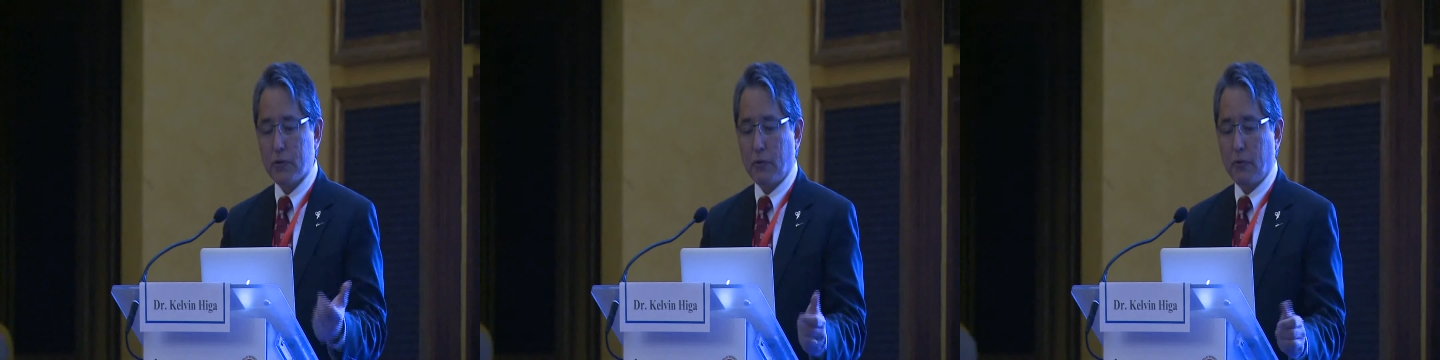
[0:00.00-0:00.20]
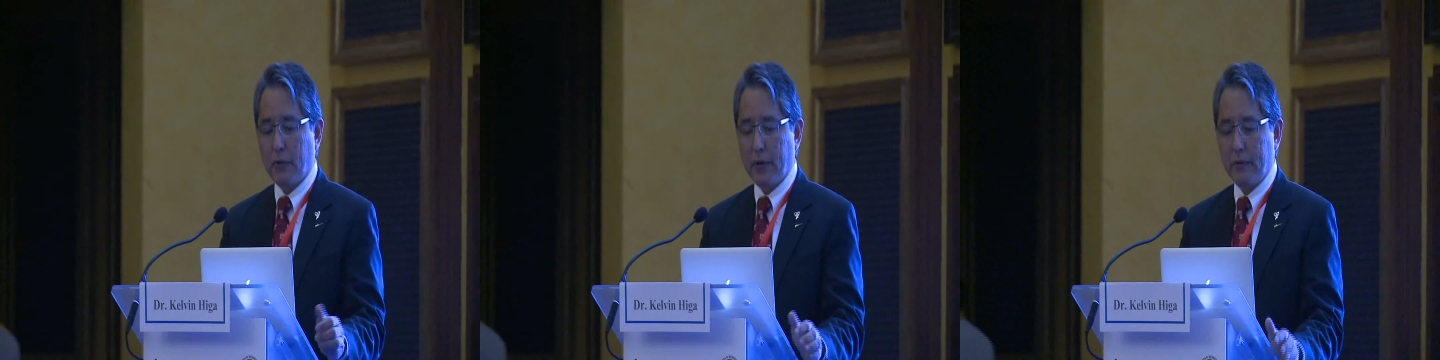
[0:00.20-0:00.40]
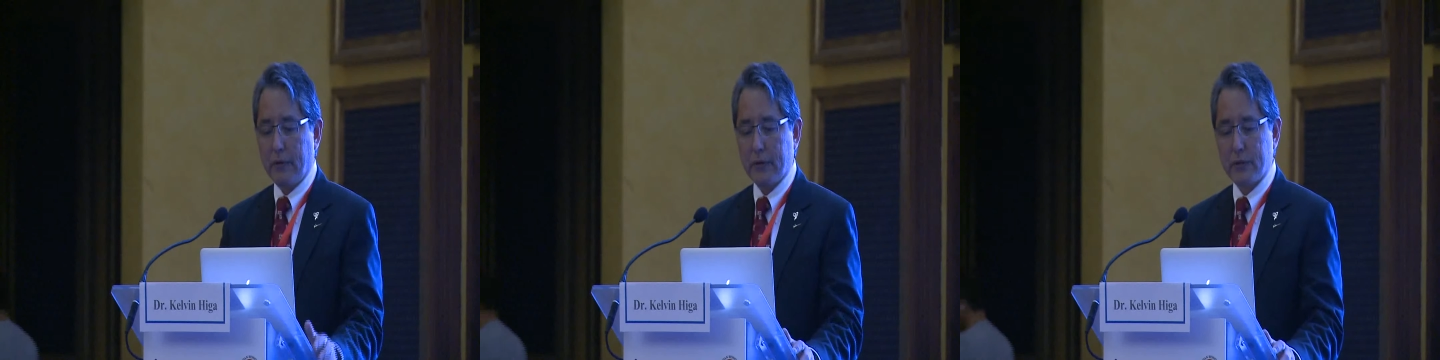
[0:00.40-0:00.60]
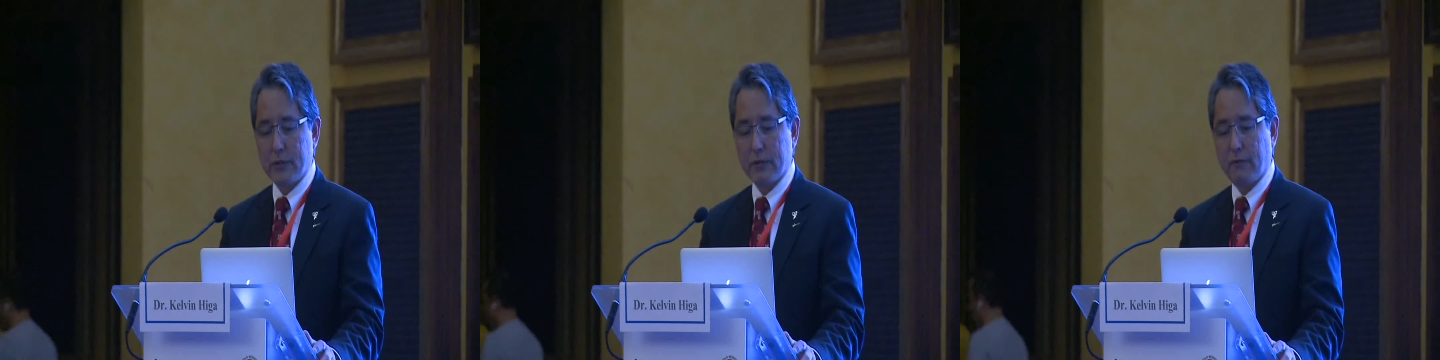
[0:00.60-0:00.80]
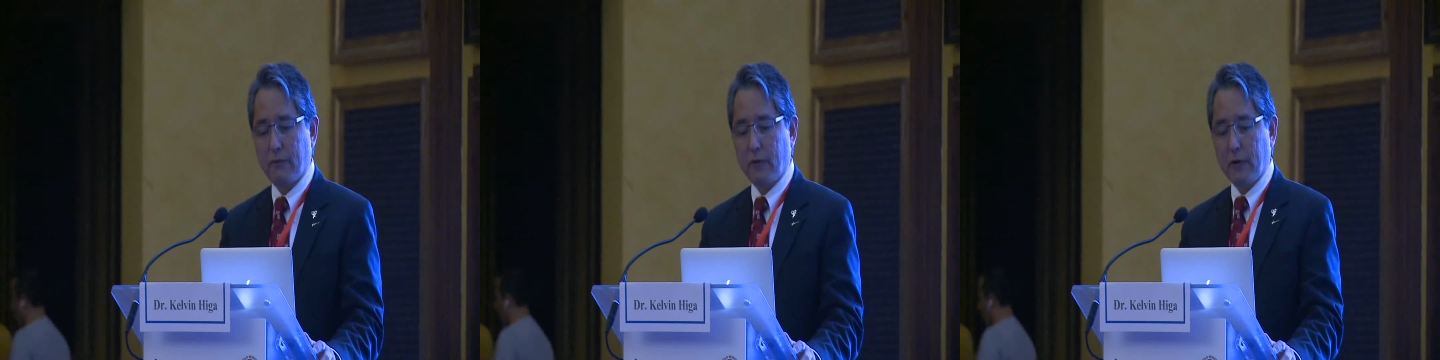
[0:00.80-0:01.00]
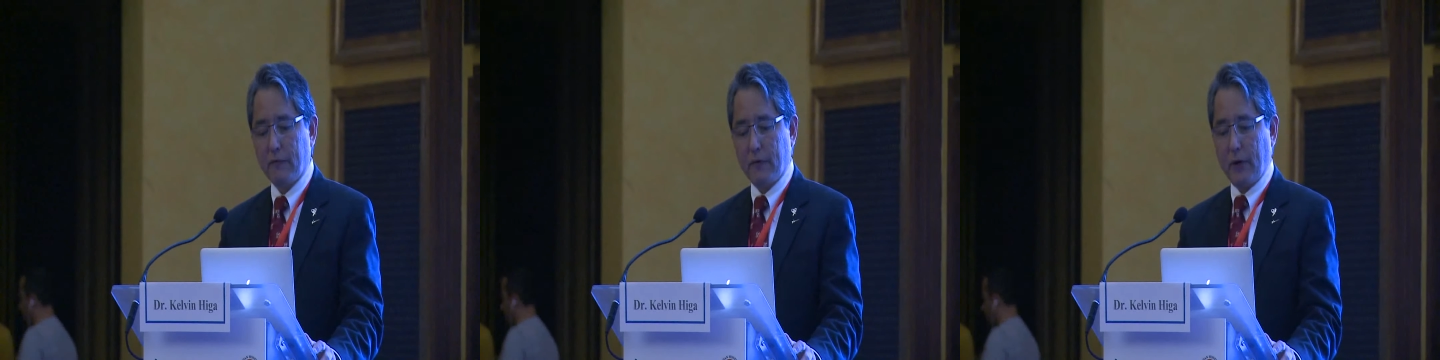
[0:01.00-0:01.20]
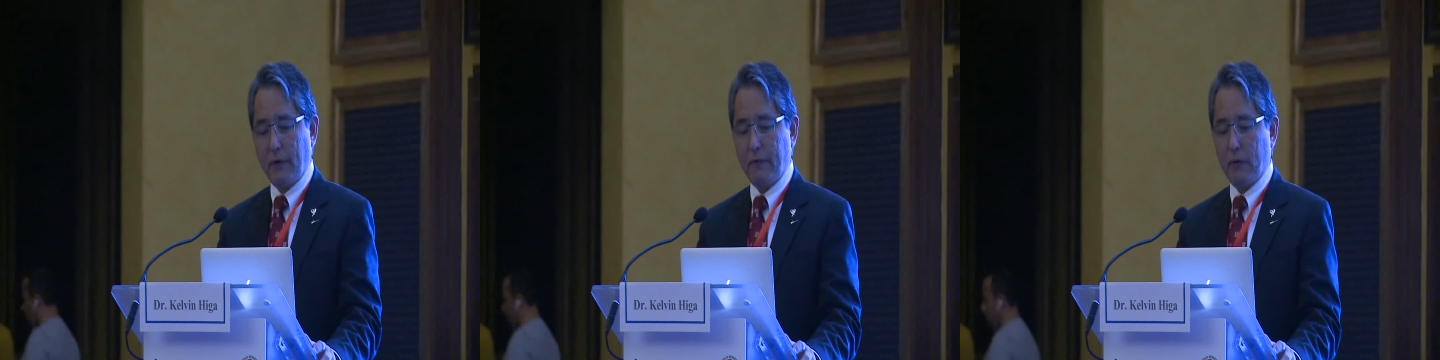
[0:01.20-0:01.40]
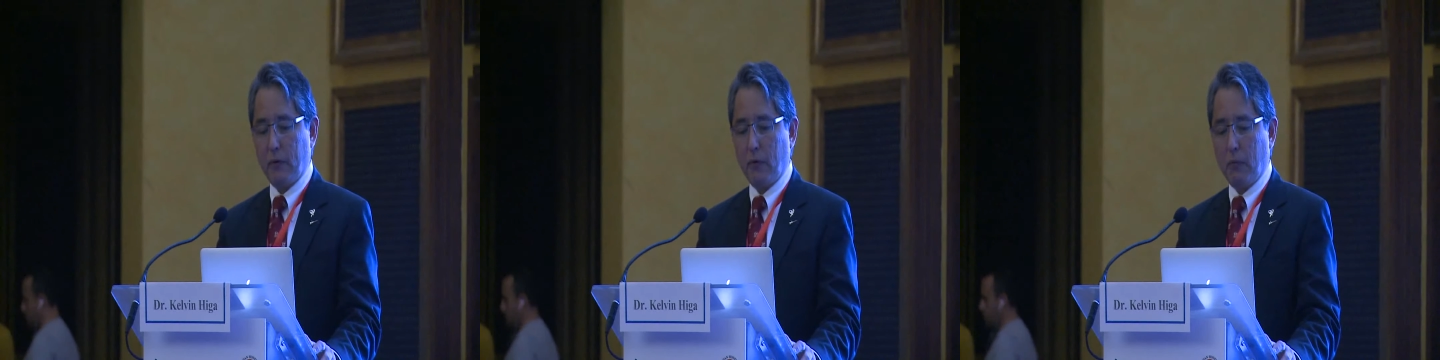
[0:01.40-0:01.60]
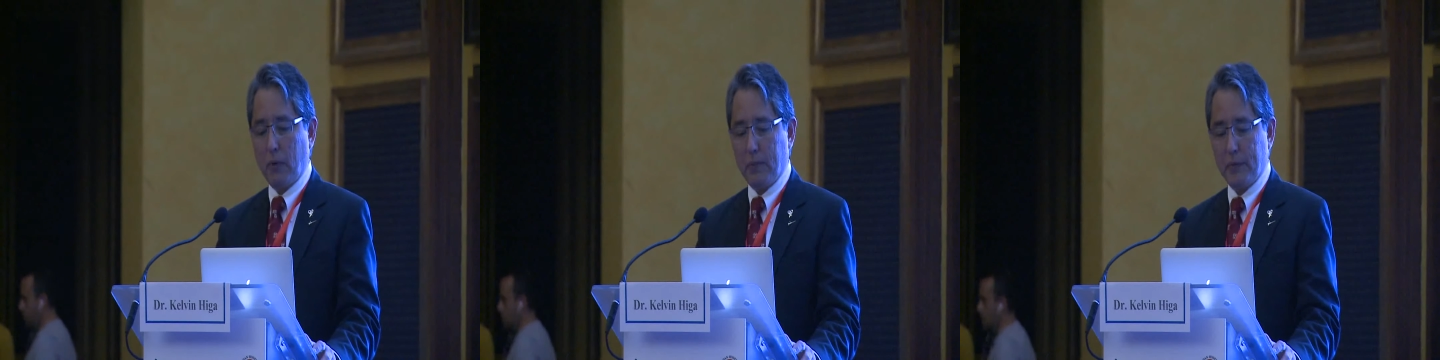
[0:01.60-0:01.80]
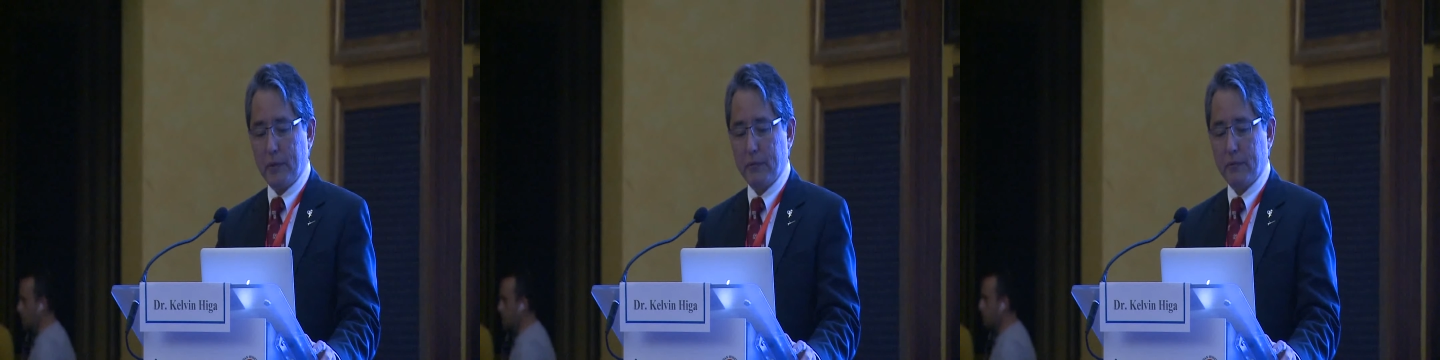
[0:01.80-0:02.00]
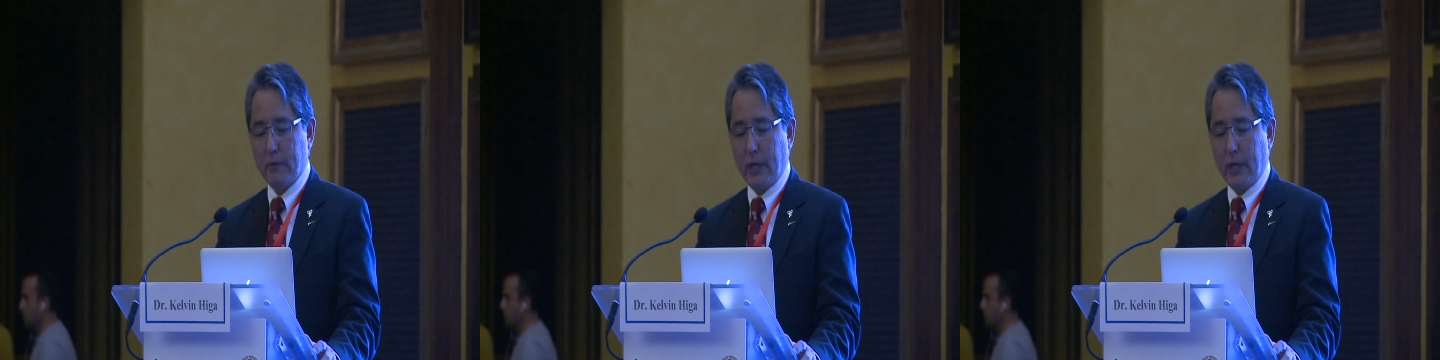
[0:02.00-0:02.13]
story, this is a 45-year-old woman,